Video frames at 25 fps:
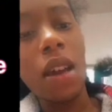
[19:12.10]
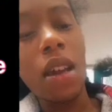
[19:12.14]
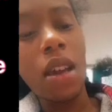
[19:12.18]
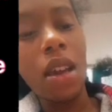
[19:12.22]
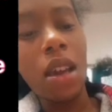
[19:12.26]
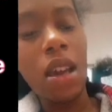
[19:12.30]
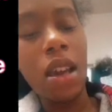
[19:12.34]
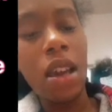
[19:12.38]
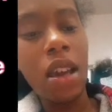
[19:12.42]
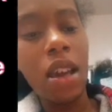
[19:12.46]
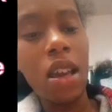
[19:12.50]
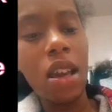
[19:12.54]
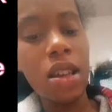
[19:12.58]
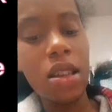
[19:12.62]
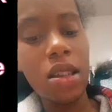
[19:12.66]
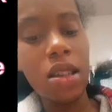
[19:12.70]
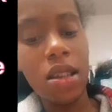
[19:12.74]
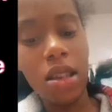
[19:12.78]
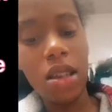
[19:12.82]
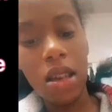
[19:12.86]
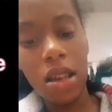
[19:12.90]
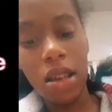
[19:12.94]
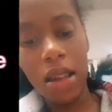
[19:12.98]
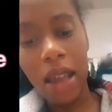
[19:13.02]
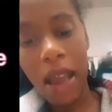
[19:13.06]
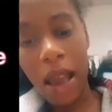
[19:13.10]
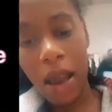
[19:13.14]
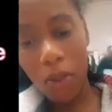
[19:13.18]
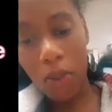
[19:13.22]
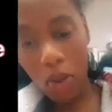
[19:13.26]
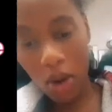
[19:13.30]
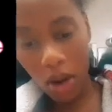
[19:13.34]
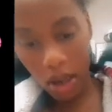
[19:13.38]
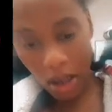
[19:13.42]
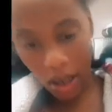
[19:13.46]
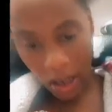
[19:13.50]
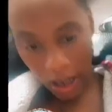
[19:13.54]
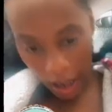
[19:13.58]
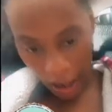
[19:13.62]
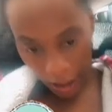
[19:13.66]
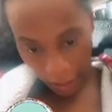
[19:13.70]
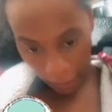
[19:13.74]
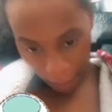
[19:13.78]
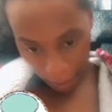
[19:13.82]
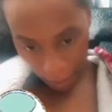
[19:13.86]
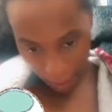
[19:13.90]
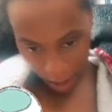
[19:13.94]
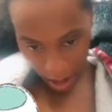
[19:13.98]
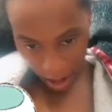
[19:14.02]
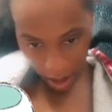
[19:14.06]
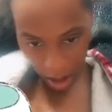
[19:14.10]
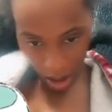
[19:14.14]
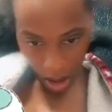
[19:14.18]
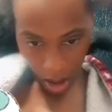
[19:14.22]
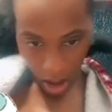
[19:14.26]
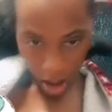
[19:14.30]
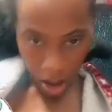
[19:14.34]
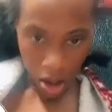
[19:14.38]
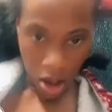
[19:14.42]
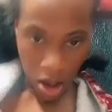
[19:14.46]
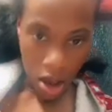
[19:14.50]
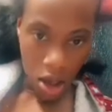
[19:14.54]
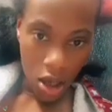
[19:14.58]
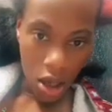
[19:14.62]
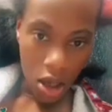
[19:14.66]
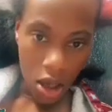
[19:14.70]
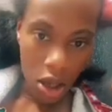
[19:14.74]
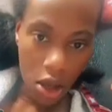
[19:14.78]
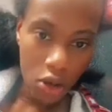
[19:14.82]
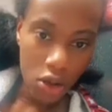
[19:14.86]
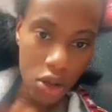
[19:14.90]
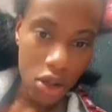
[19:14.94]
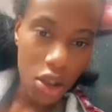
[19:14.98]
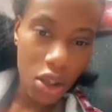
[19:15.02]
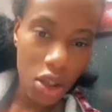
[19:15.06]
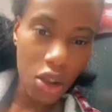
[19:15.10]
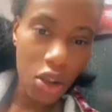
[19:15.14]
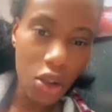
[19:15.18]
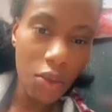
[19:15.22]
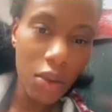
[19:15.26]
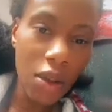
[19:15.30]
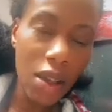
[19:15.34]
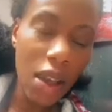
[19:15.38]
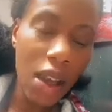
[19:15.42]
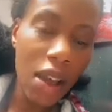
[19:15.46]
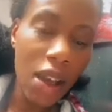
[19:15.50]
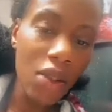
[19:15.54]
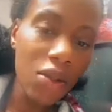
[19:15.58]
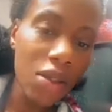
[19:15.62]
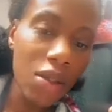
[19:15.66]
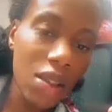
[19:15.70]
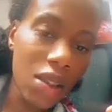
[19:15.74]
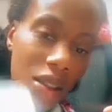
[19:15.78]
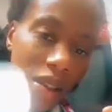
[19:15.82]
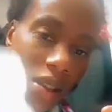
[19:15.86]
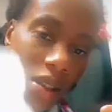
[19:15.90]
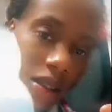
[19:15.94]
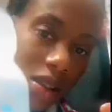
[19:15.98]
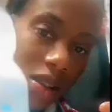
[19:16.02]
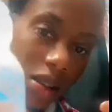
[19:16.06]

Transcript: and that one gave me close to 3 ounces.